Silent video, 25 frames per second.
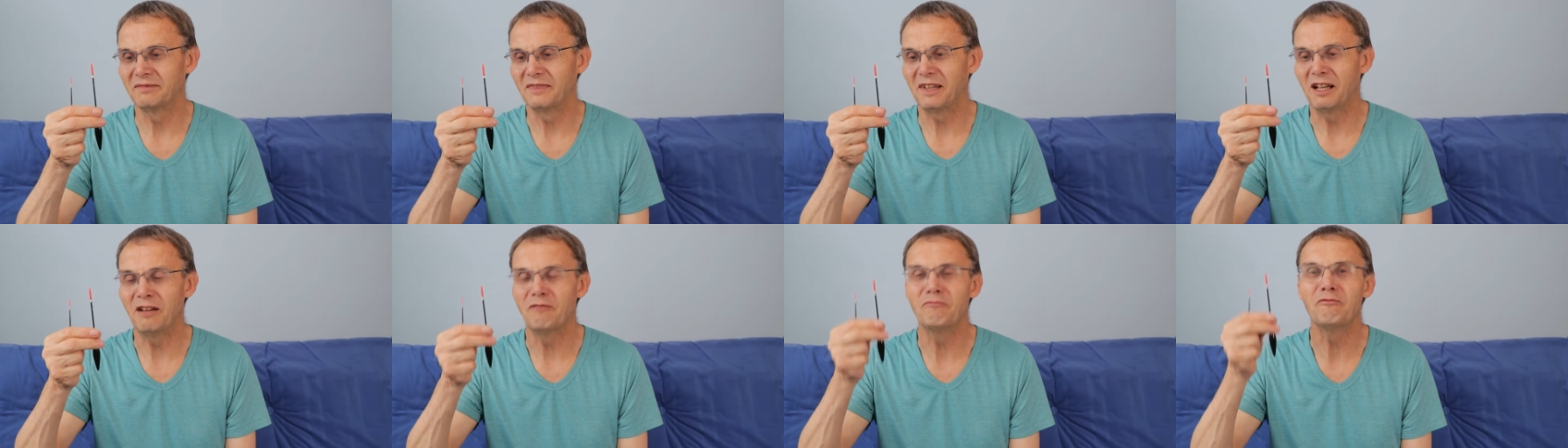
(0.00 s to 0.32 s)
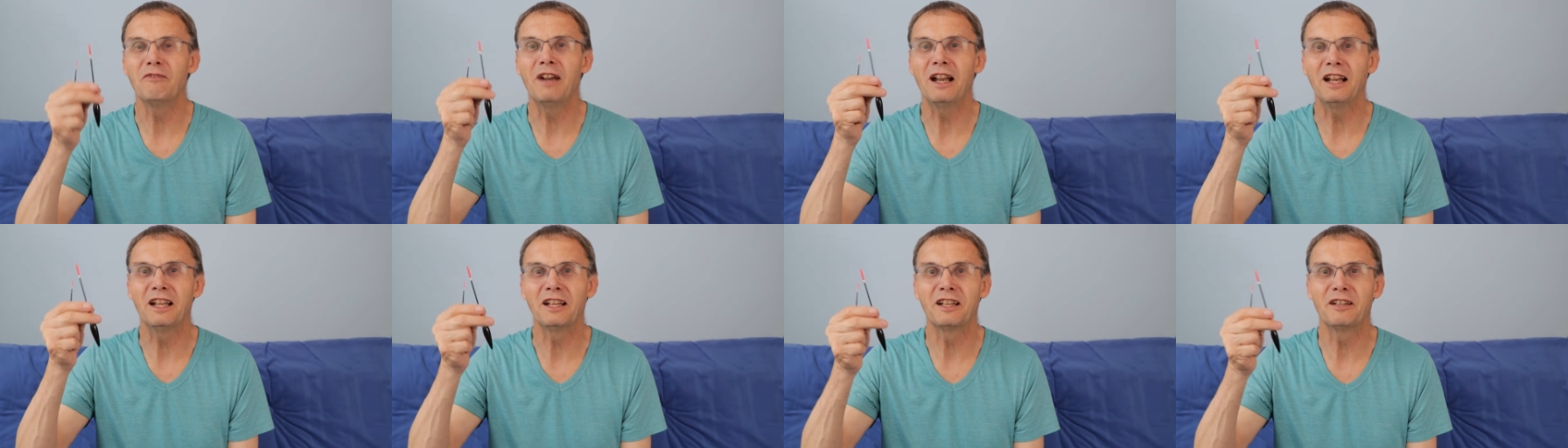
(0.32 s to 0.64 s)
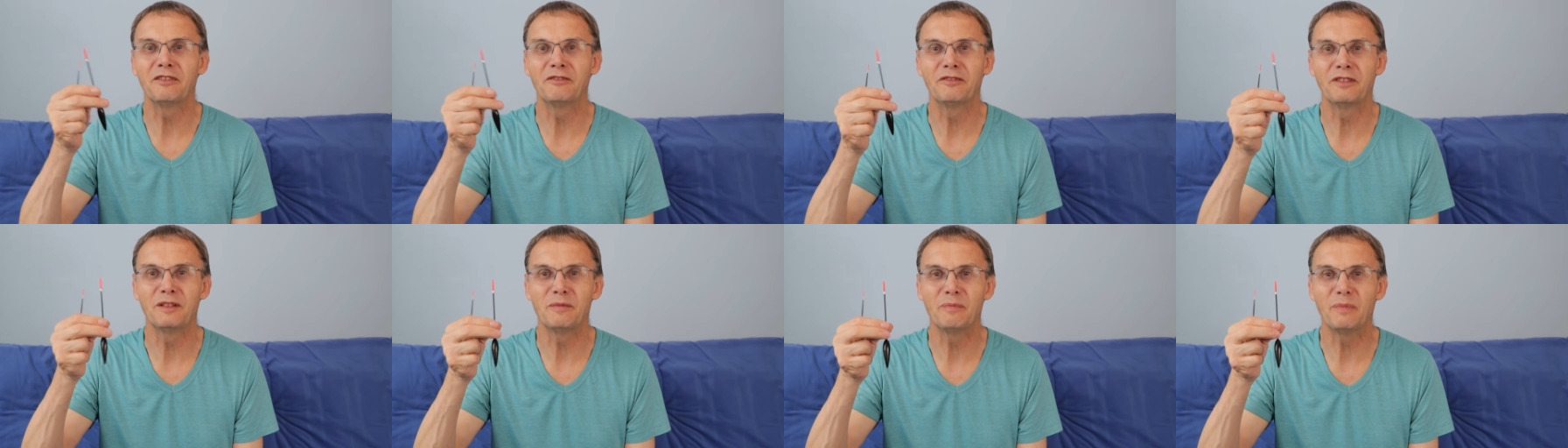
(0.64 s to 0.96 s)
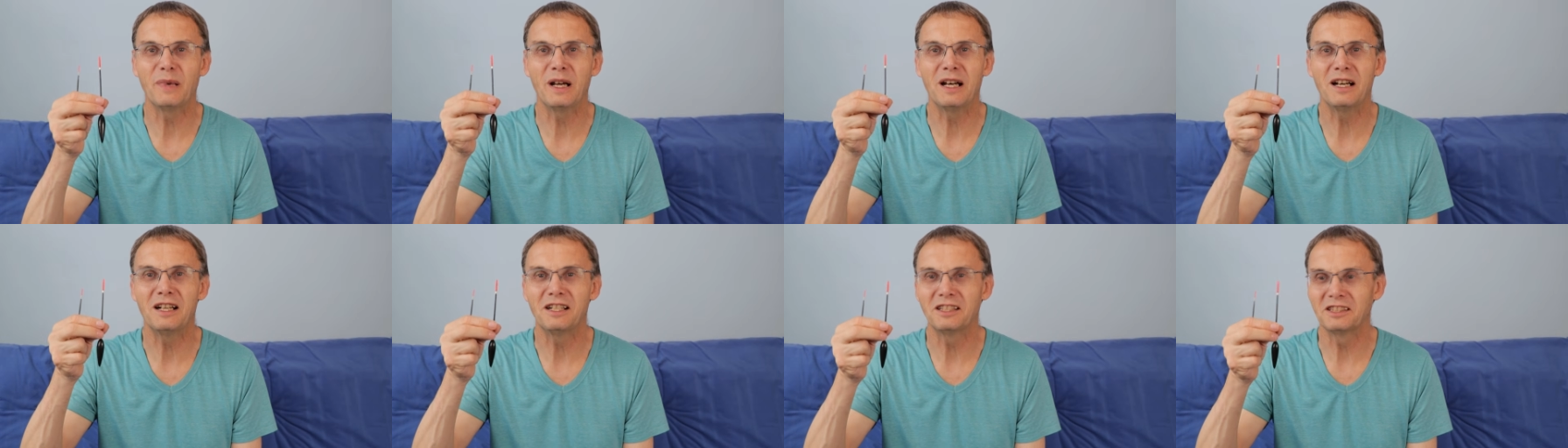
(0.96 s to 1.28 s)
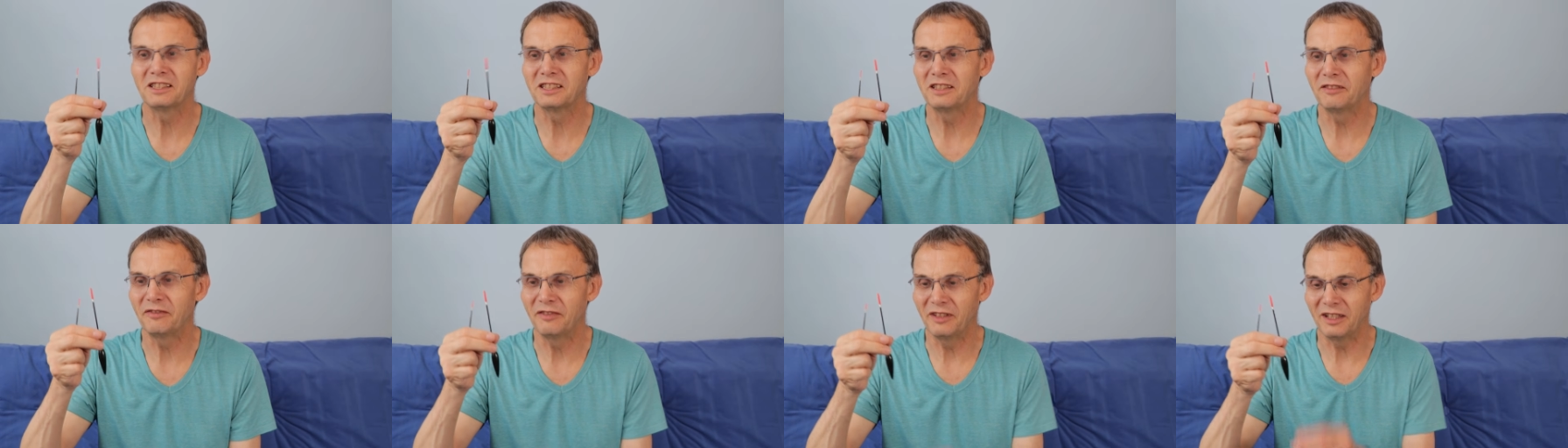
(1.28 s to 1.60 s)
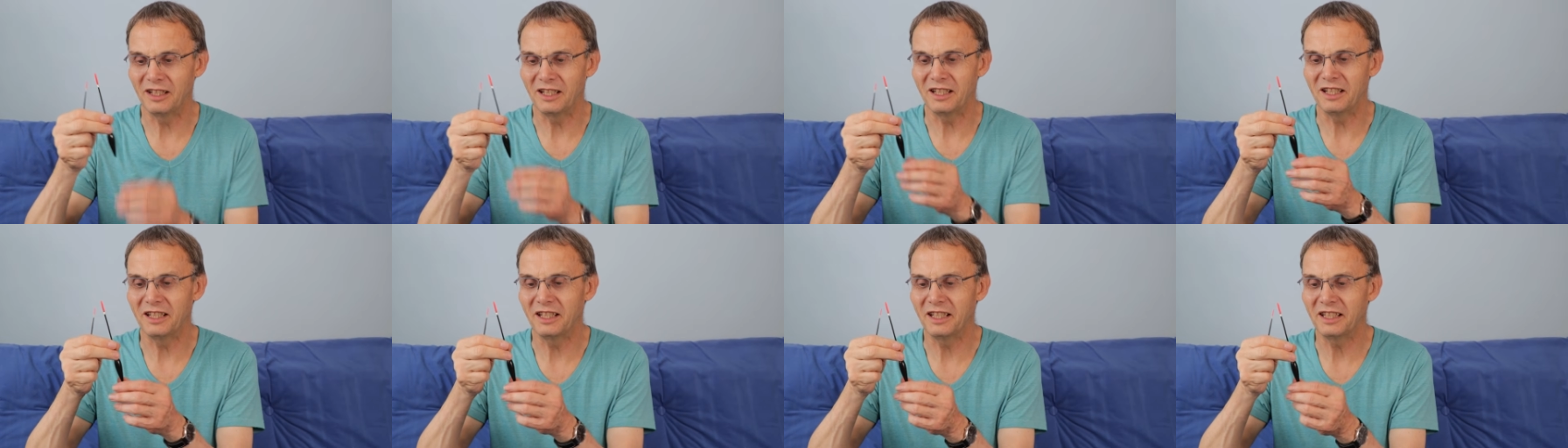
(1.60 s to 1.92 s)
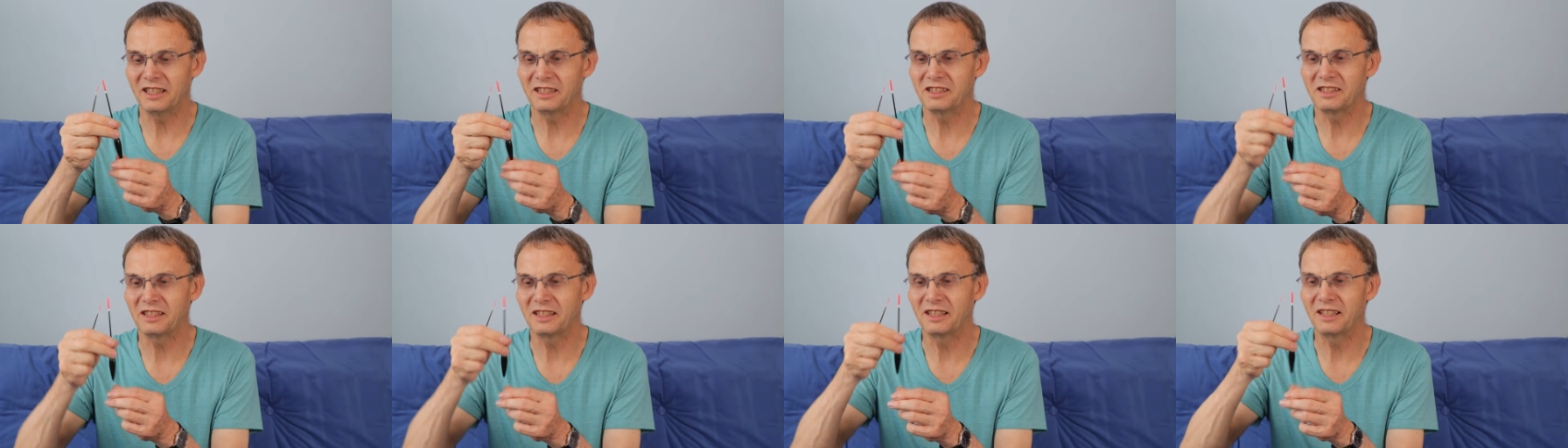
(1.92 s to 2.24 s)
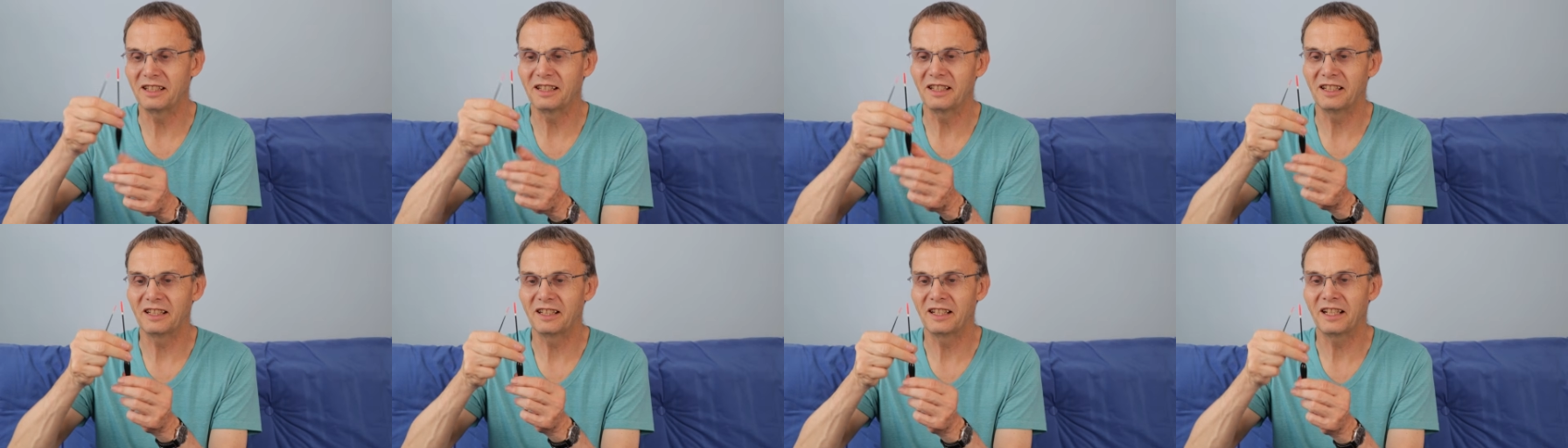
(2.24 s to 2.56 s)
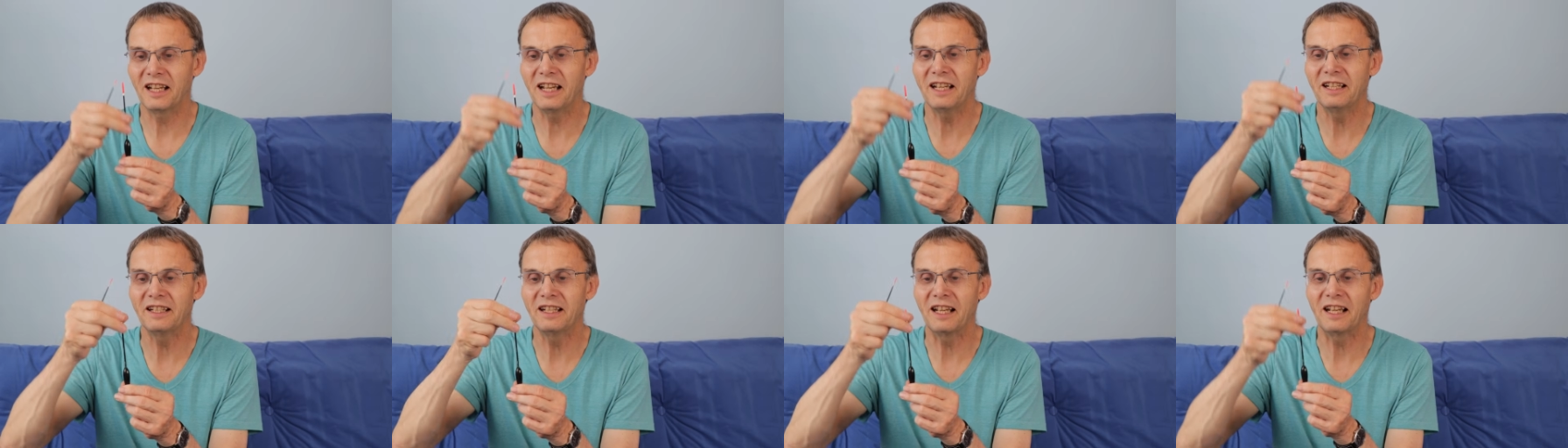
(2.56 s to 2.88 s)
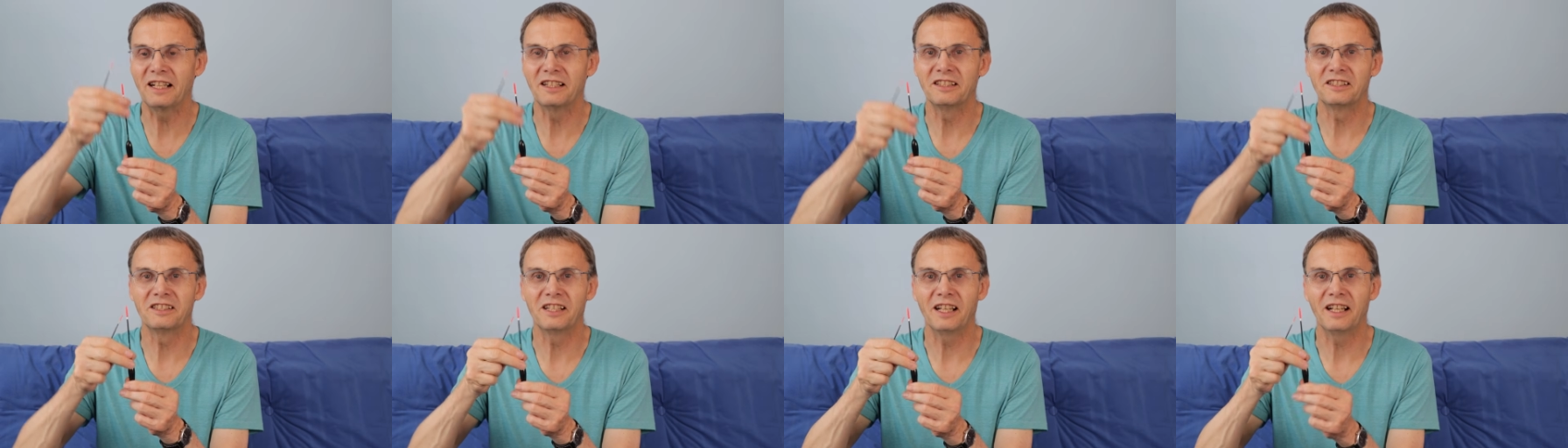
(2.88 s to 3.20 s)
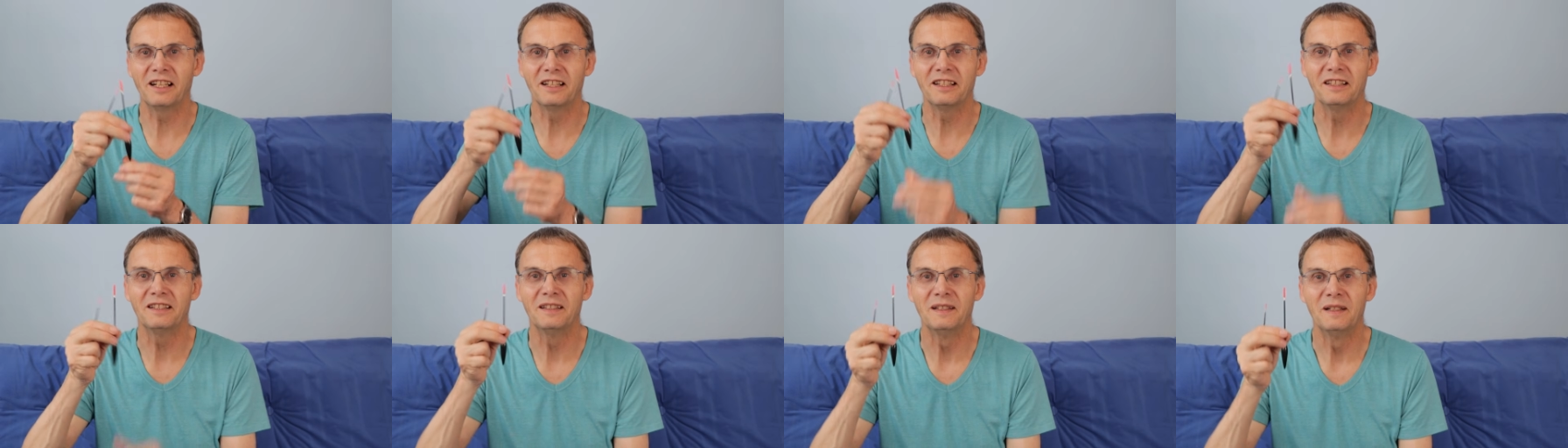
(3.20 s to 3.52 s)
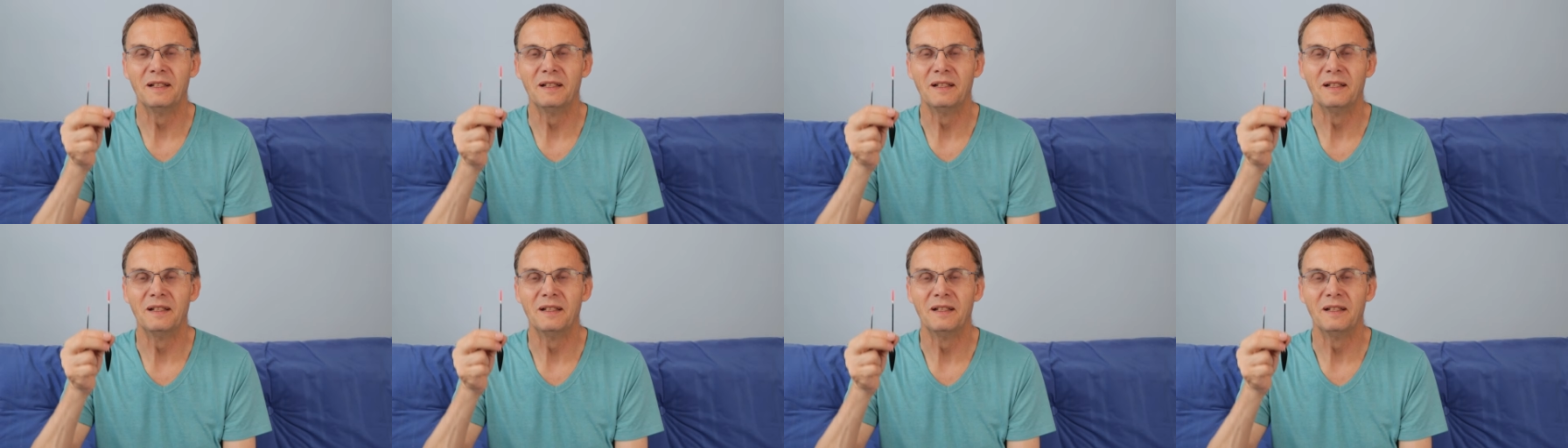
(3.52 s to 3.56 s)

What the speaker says: a relic of the past, if you like. It's a cane antenna.